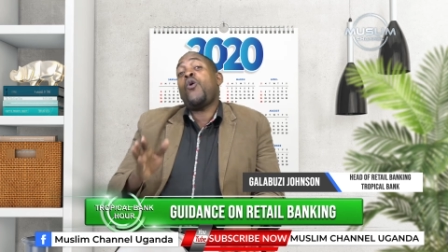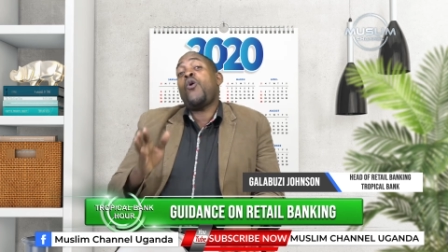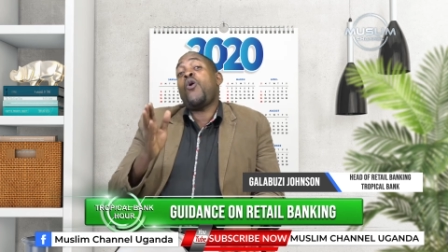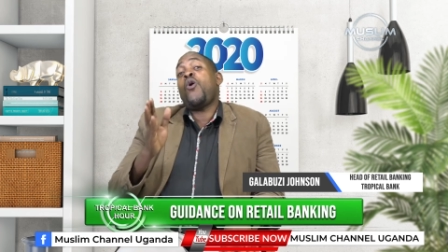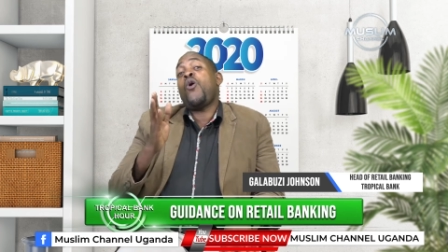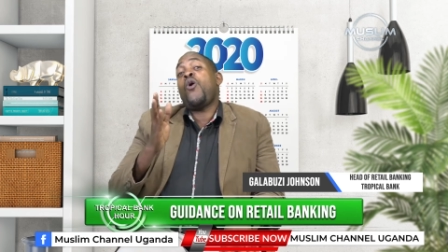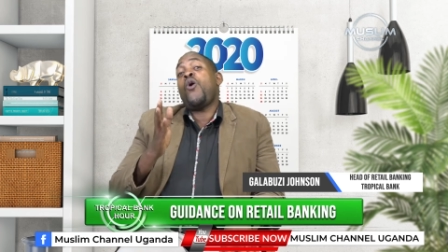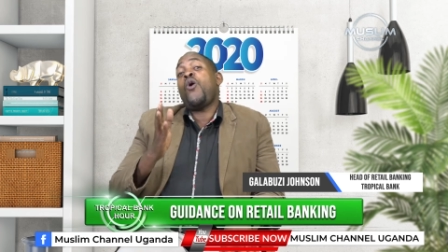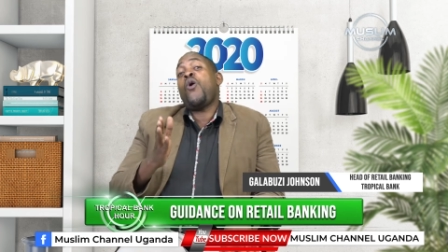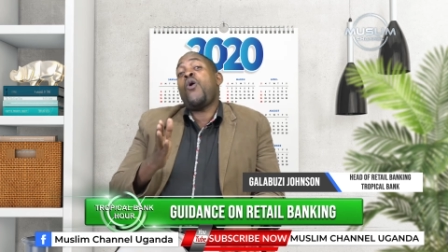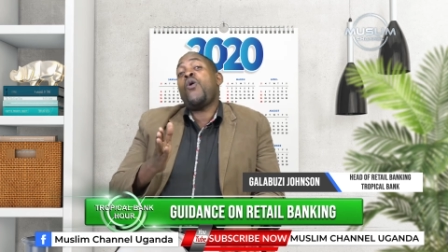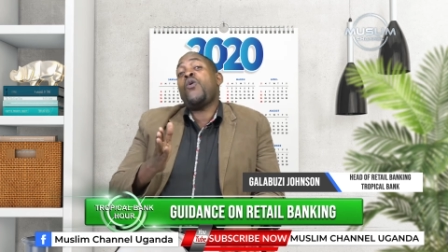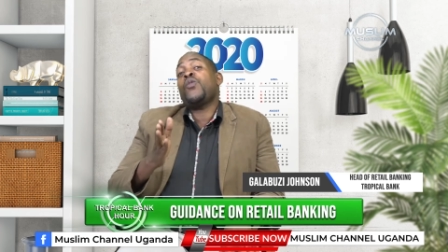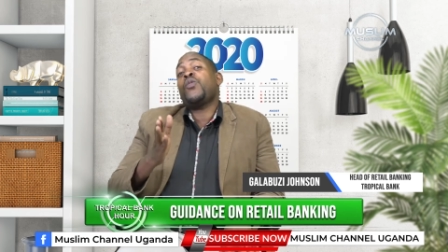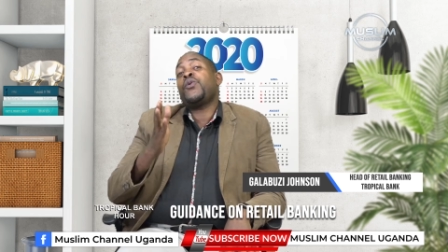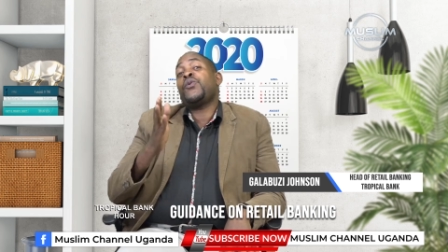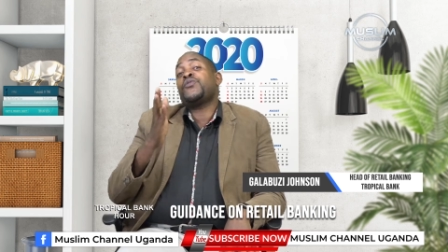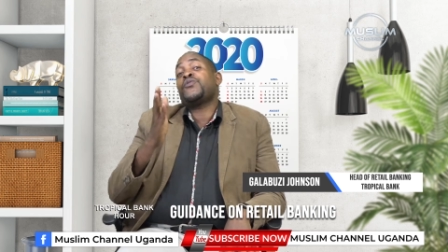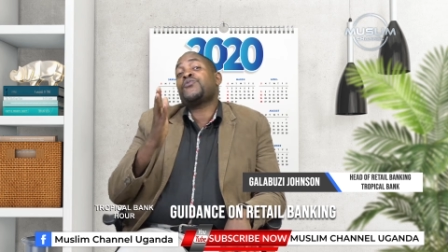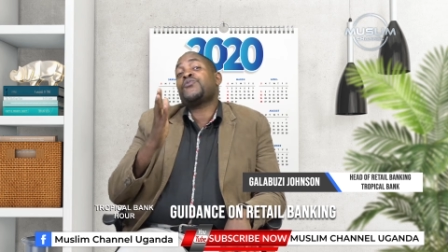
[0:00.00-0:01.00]
All
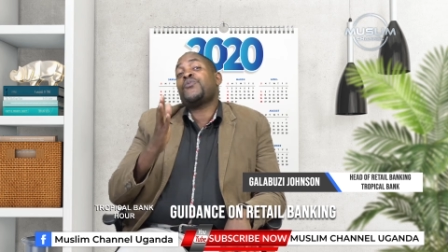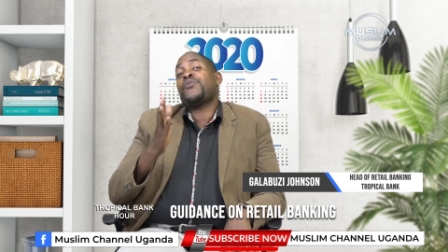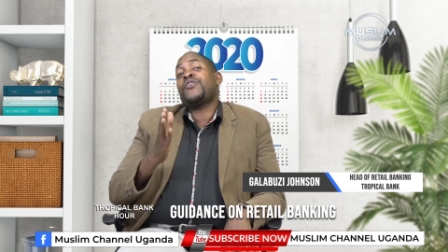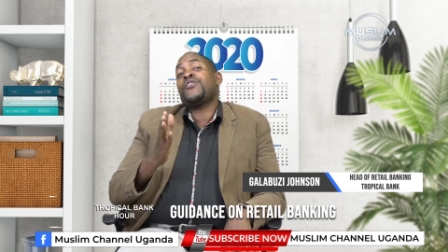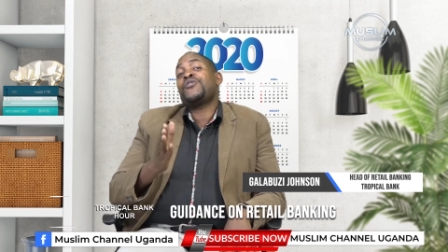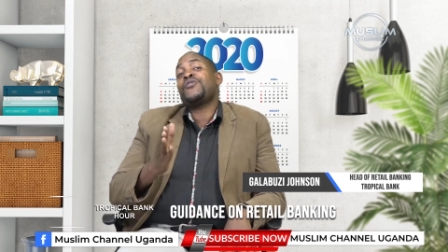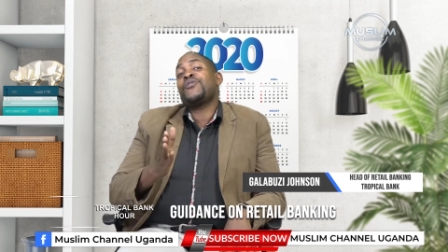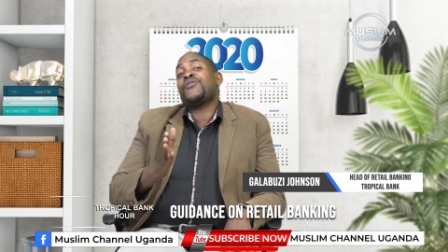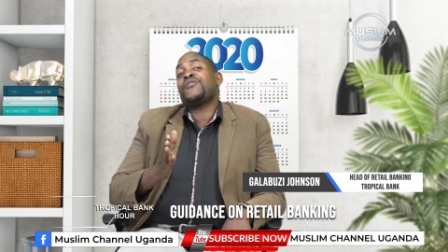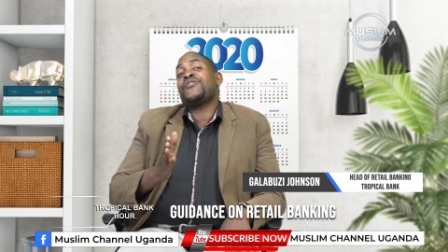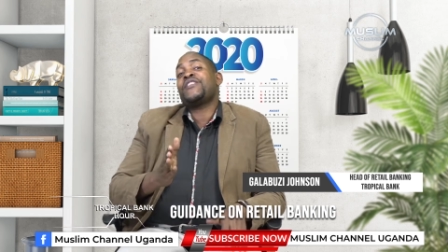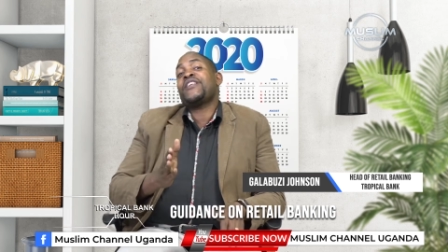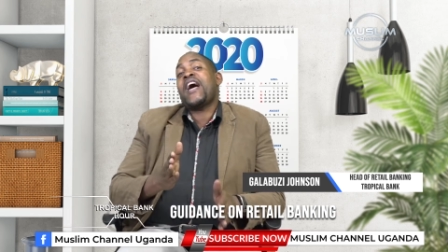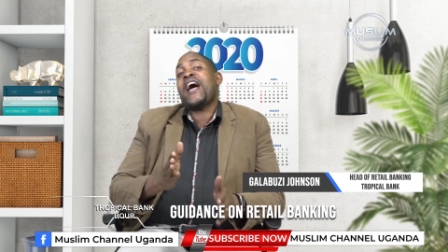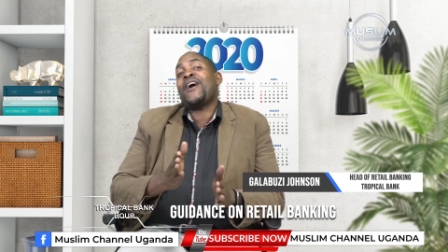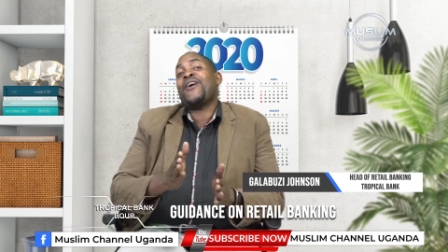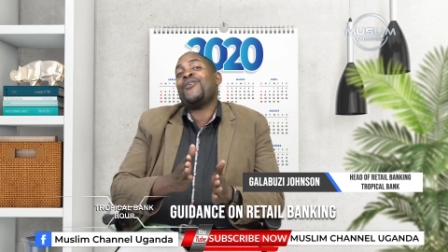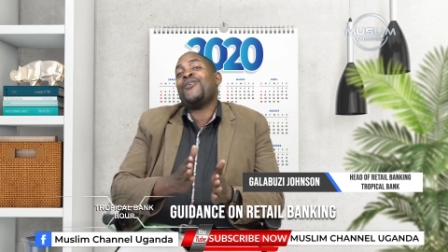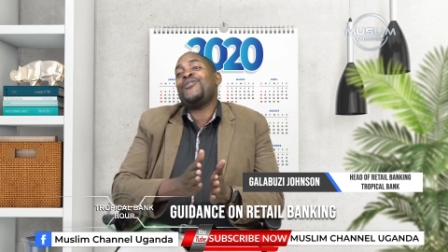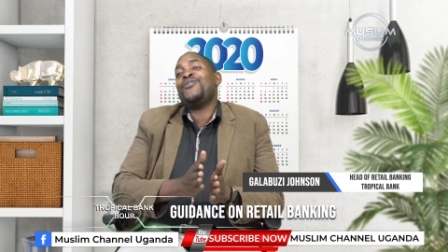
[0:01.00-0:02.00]
those questions
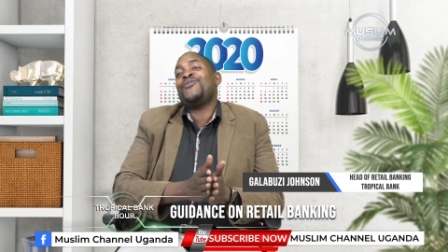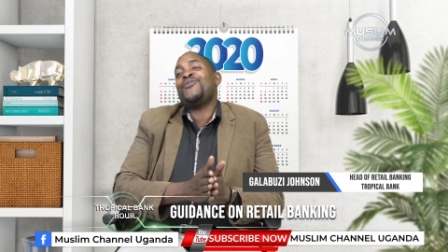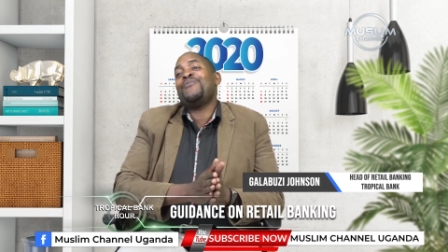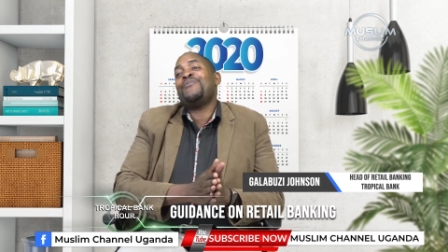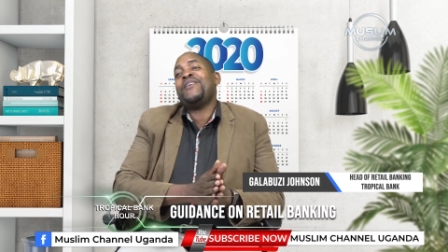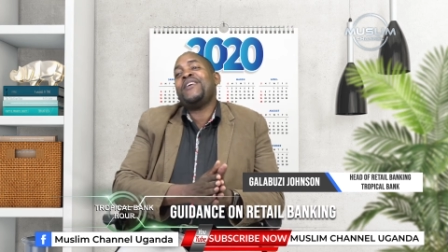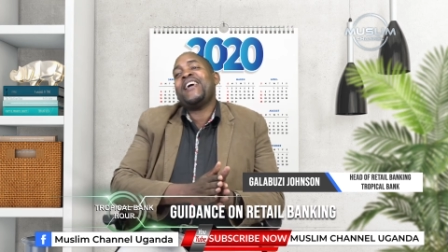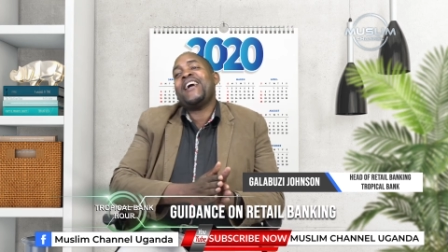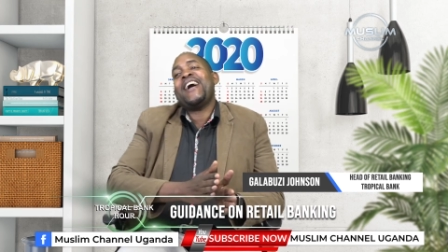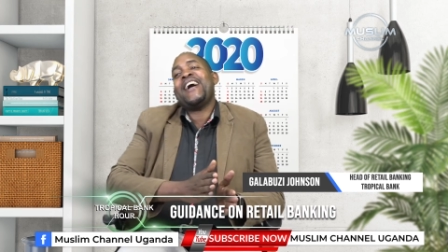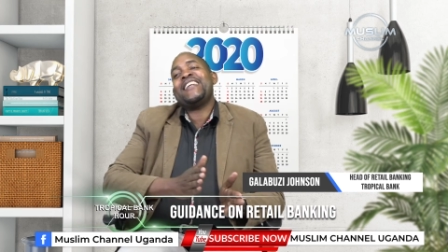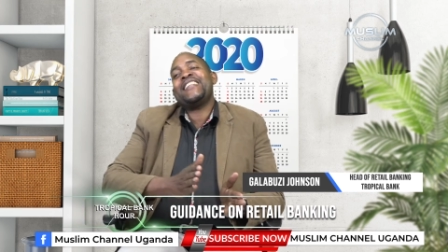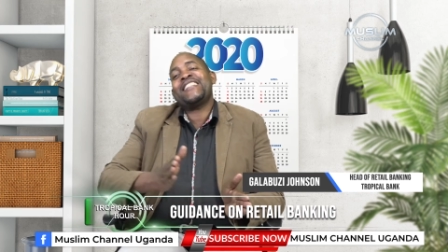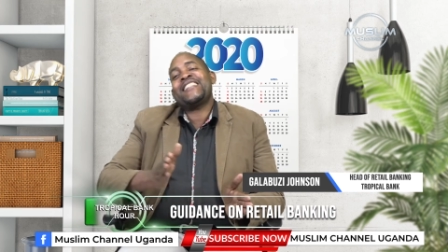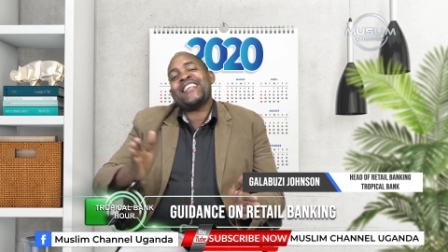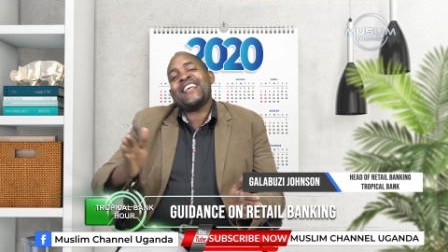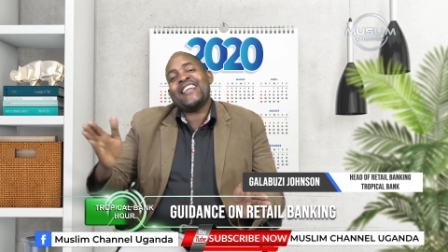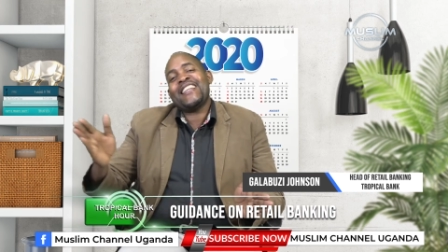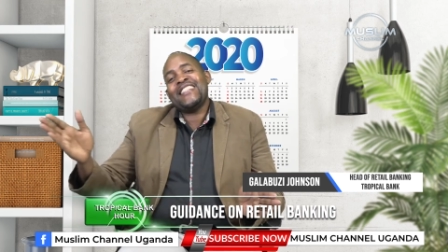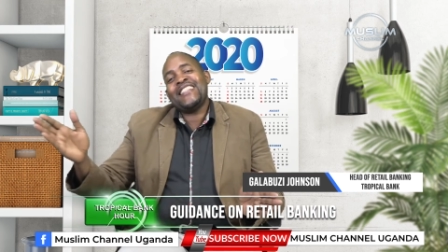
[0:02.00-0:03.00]
are going to be
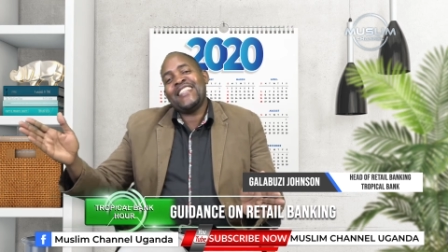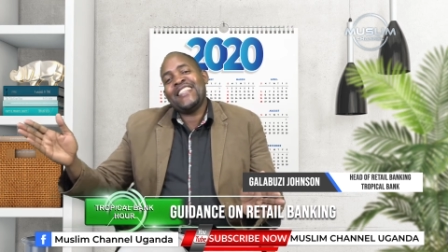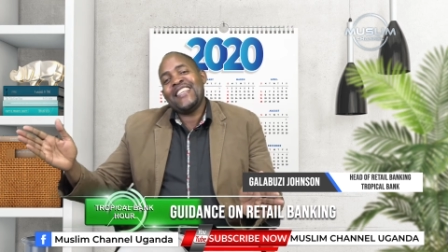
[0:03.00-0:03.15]
answered